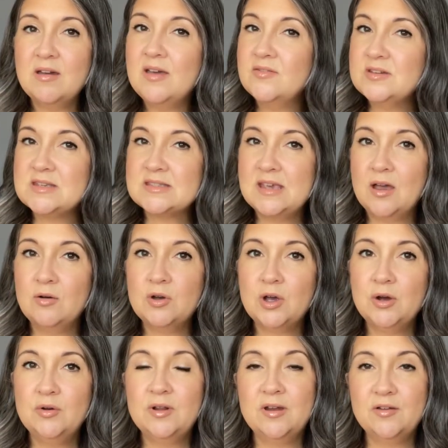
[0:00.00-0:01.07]
I have a discount
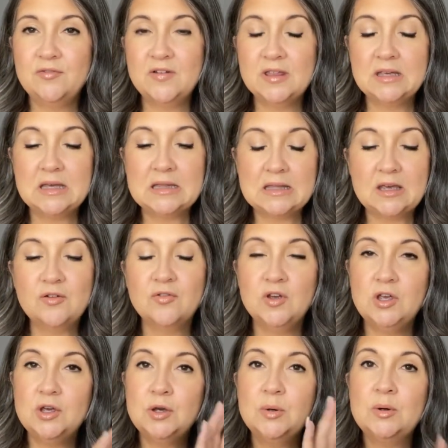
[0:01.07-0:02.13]
code and affiliate link for
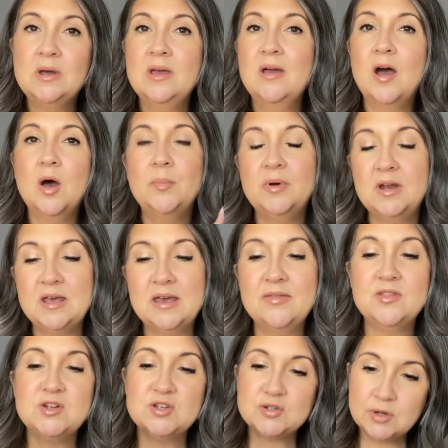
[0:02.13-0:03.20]
you. I'll put it in
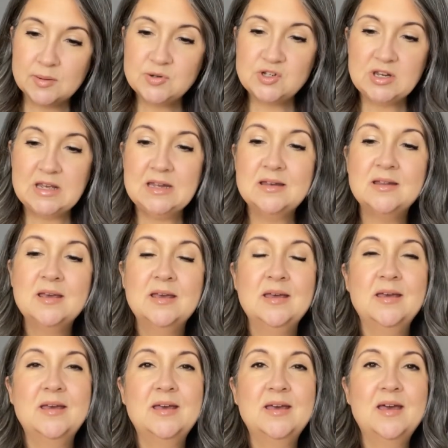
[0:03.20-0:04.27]
the description.
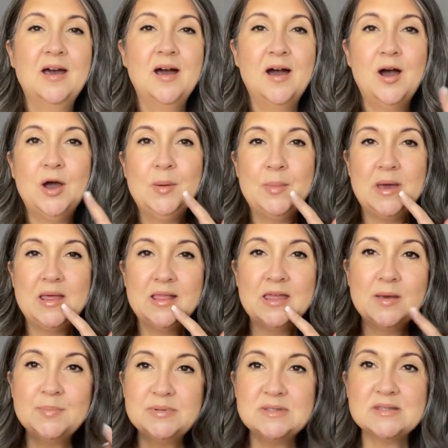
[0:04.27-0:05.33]
On my
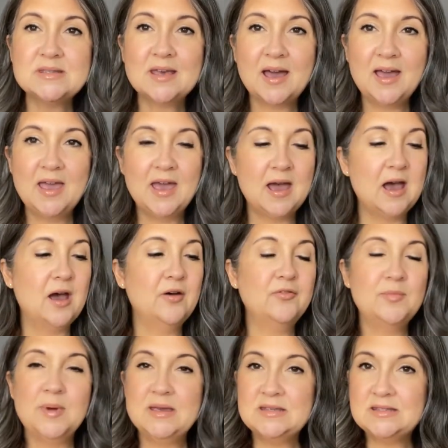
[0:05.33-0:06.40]
lips, I have
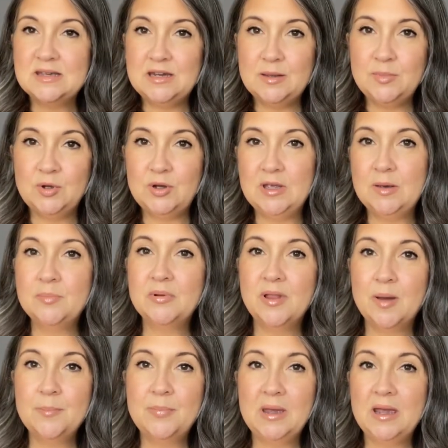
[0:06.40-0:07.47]
my City Beauty
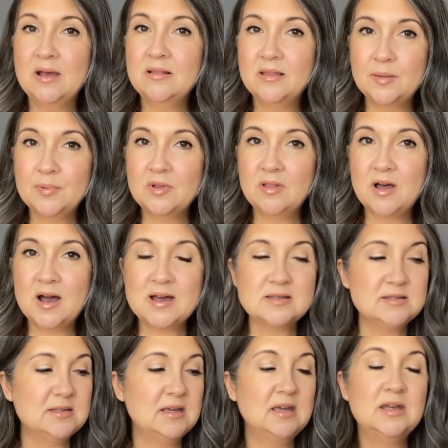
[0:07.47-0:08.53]
Plumping Lip
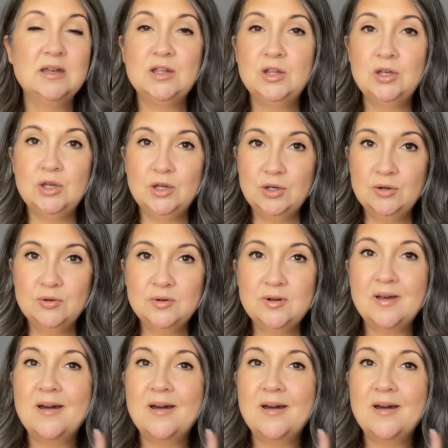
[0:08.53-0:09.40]
Gloss in Nude.